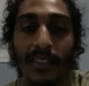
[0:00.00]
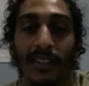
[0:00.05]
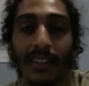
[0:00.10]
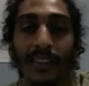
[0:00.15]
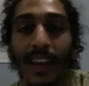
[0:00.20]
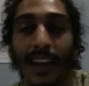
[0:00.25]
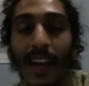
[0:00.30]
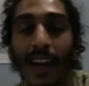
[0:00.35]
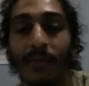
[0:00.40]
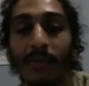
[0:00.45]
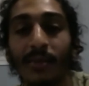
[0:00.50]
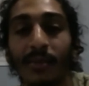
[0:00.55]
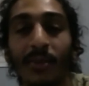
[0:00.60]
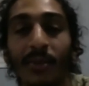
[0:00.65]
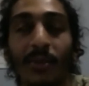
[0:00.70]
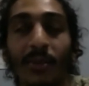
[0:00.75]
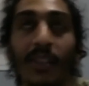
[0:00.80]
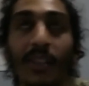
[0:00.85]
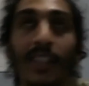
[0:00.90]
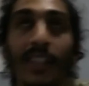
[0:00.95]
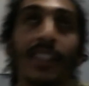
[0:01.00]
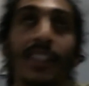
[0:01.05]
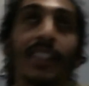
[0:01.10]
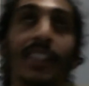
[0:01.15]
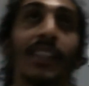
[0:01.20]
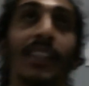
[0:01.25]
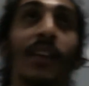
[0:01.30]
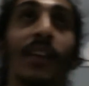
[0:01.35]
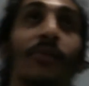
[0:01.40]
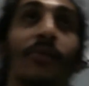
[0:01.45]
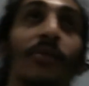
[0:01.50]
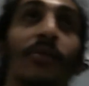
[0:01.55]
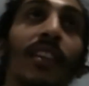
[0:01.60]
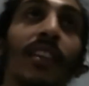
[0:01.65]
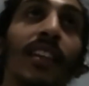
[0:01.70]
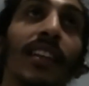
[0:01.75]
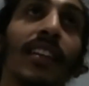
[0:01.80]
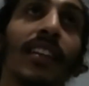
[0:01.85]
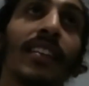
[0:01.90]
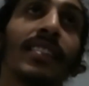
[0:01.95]
Absolutely, it is
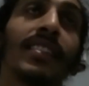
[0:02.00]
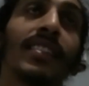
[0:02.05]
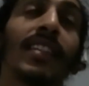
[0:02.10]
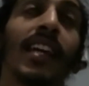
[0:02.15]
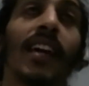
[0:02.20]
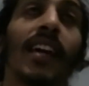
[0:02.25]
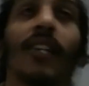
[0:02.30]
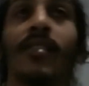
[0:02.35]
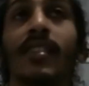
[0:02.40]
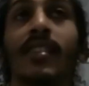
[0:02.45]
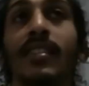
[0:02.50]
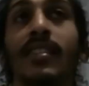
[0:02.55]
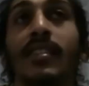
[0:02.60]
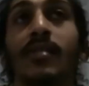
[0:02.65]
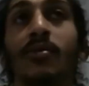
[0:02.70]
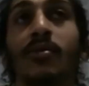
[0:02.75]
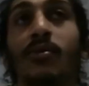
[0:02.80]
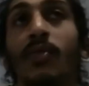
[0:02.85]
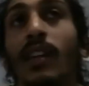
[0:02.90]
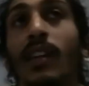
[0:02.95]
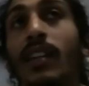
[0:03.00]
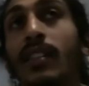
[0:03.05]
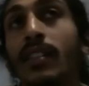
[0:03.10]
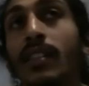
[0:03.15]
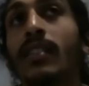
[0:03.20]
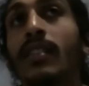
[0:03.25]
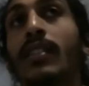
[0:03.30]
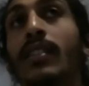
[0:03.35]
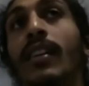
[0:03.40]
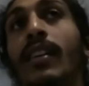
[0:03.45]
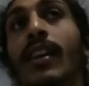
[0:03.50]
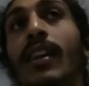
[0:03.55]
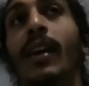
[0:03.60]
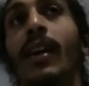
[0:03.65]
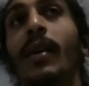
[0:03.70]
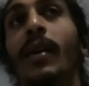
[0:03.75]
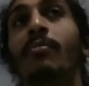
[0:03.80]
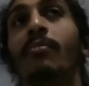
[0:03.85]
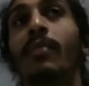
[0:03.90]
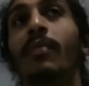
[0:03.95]
definitely a scary situation,
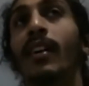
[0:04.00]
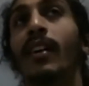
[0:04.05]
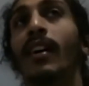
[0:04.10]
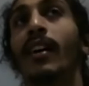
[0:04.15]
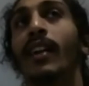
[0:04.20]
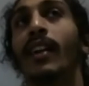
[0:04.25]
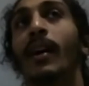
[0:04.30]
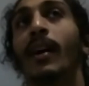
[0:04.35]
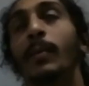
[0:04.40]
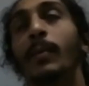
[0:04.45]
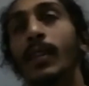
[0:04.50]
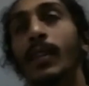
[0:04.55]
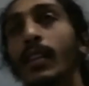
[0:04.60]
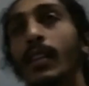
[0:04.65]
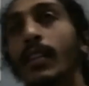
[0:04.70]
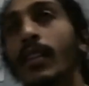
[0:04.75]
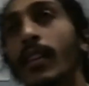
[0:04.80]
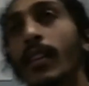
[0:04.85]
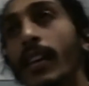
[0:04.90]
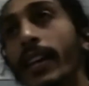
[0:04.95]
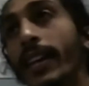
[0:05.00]
but I mean,